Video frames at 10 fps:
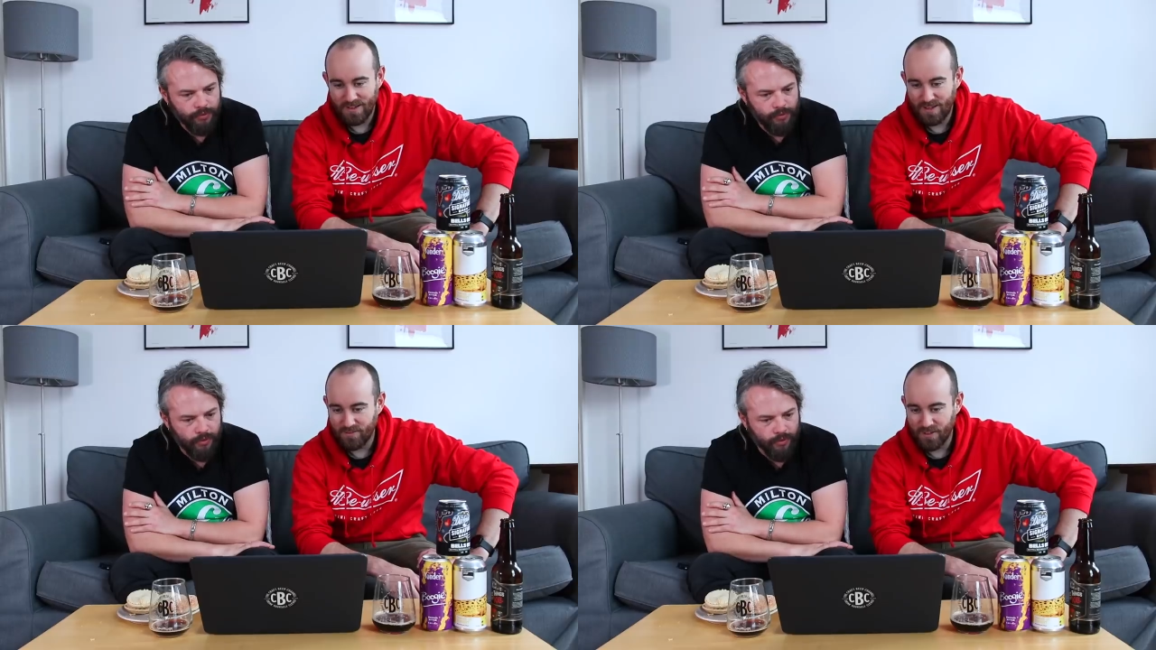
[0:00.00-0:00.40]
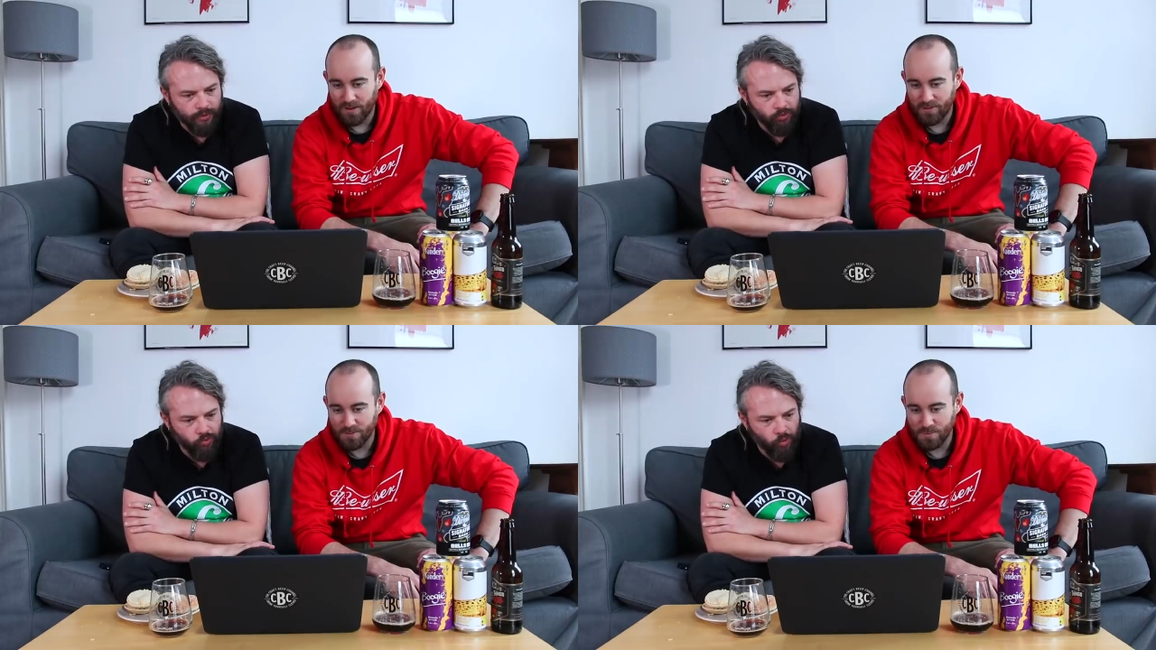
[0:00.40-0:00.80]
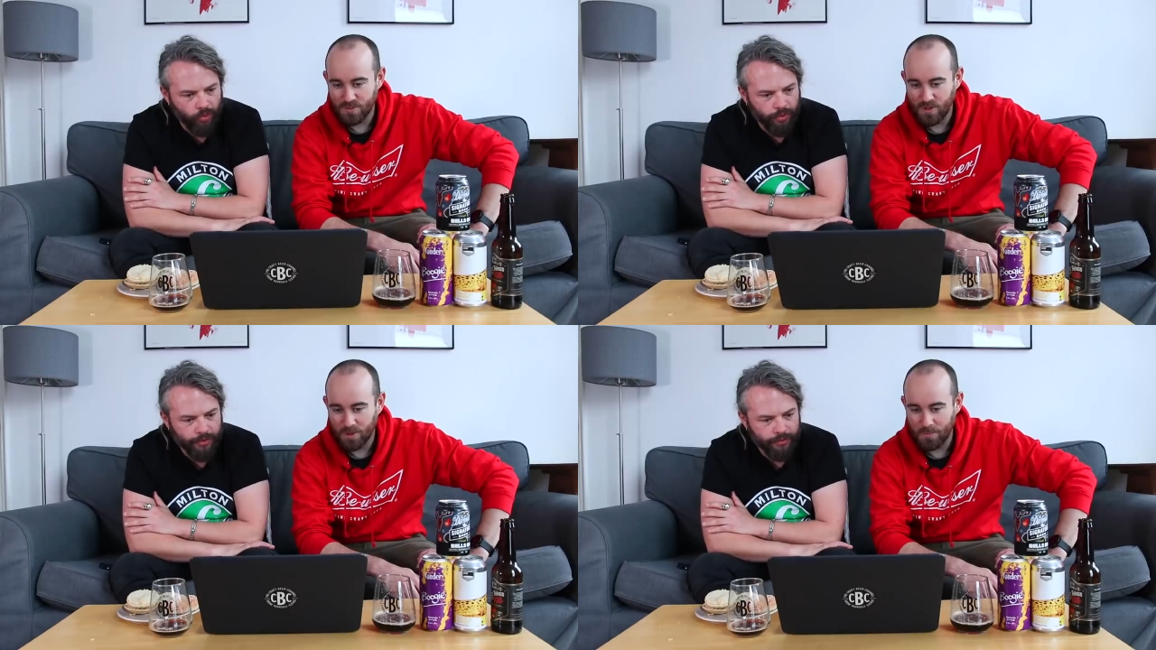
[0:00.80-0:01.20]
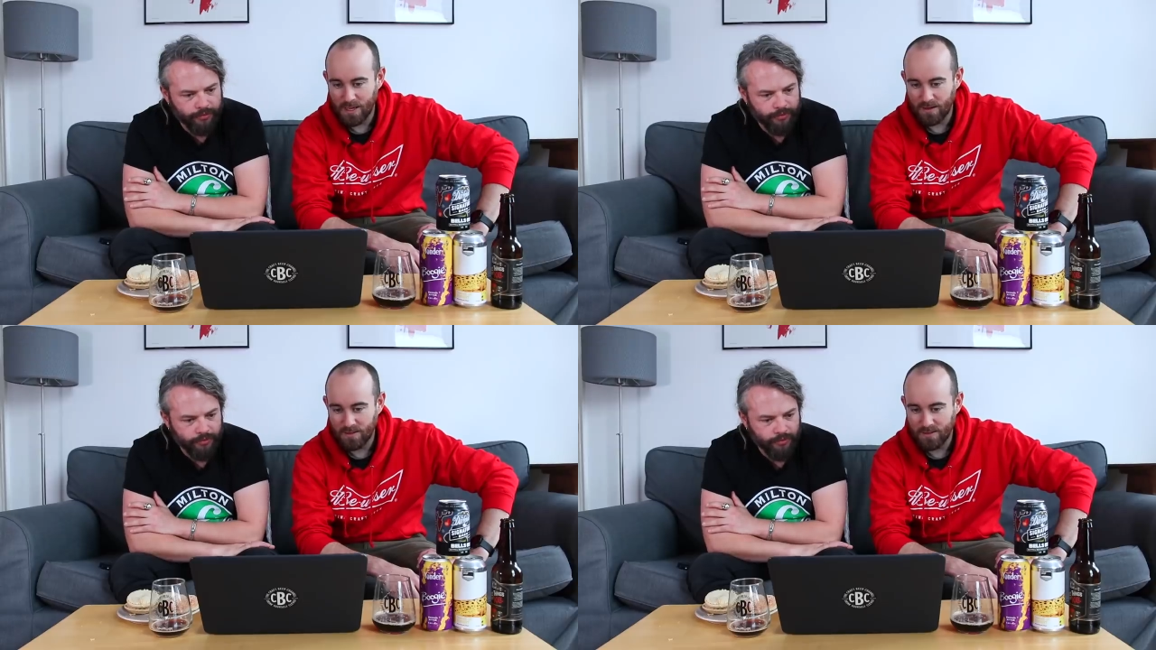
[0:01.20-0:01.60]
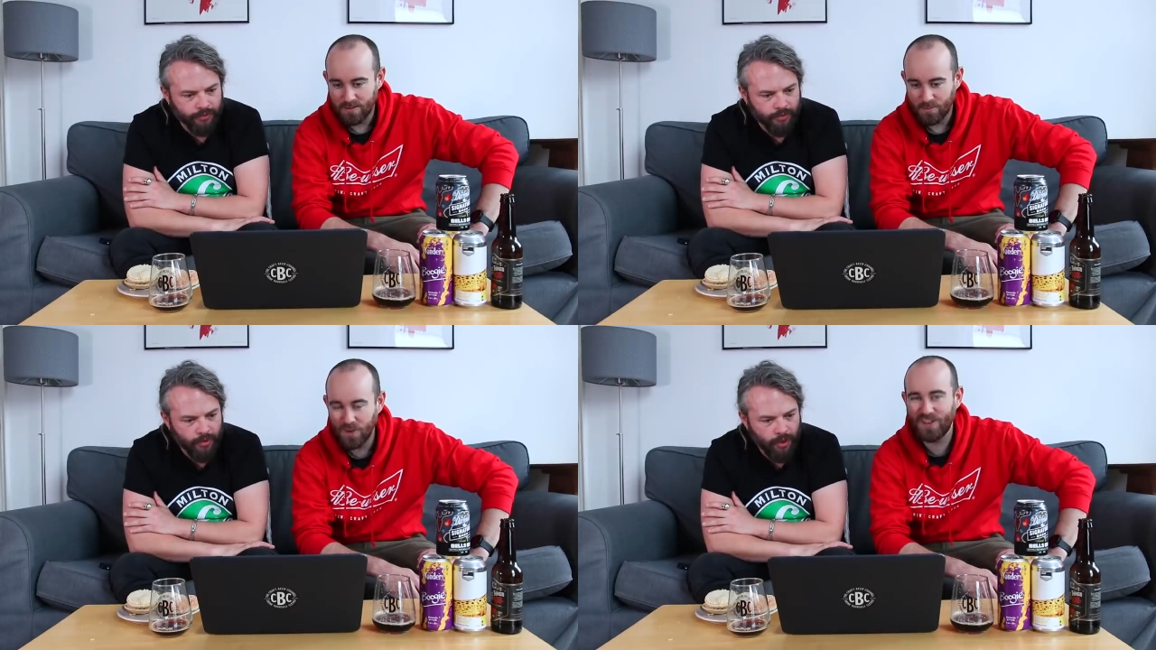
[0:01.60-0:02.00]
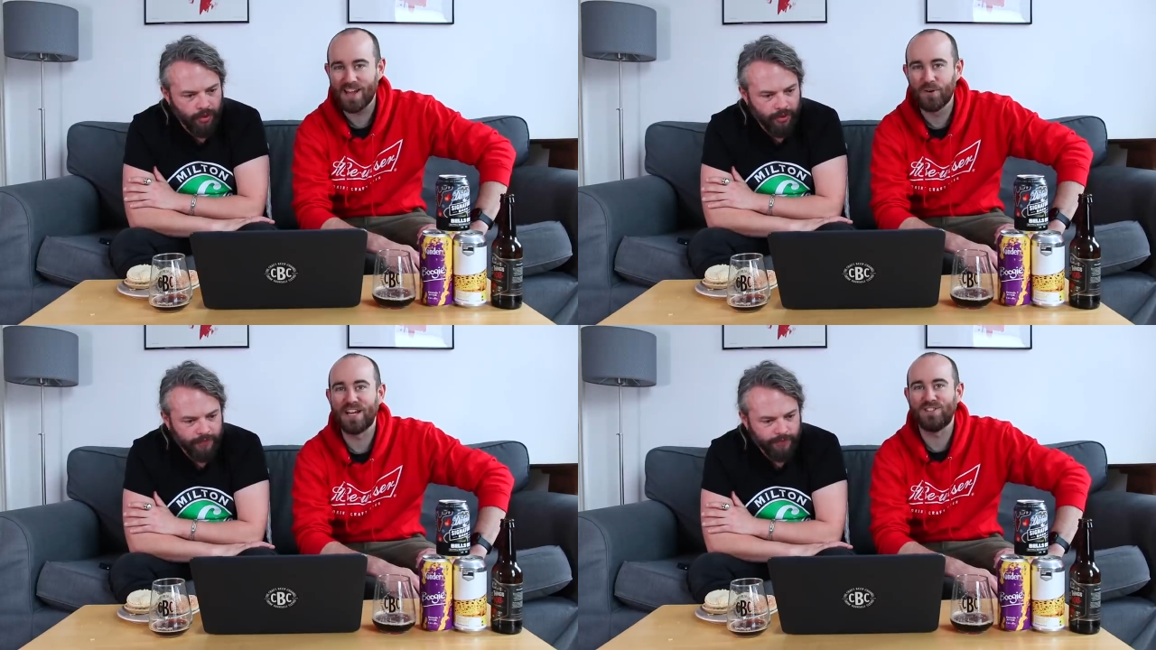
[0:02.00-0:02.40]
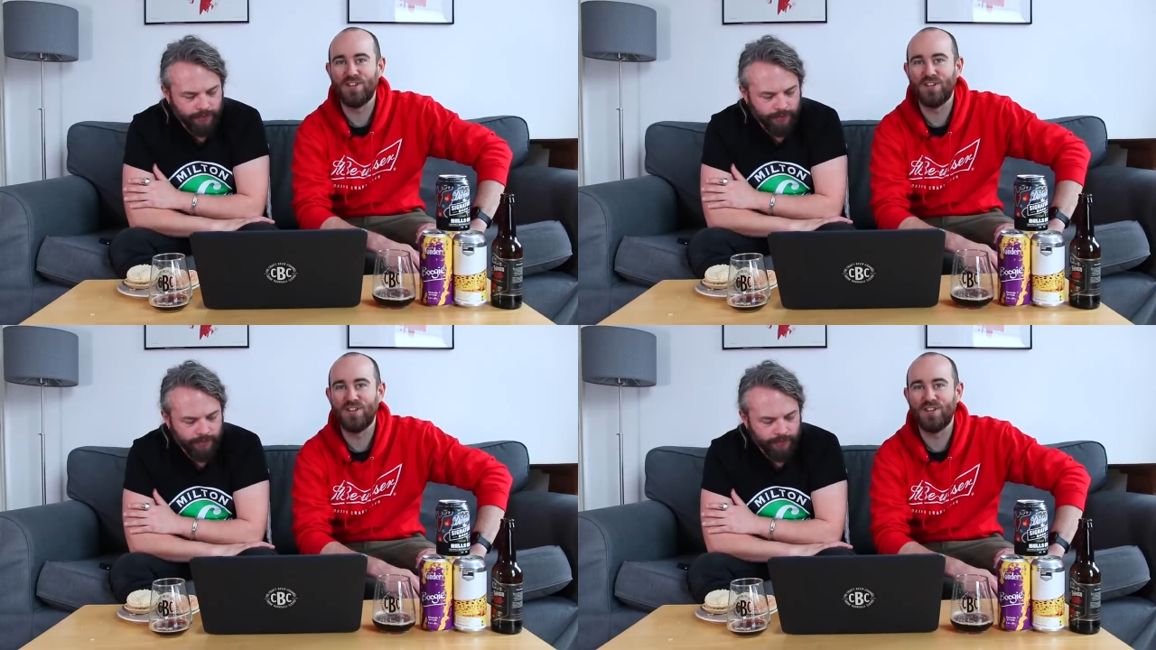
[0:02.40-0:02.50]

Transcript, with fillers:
Speaker 1: Love that Christmas stuff, man. One day I'll get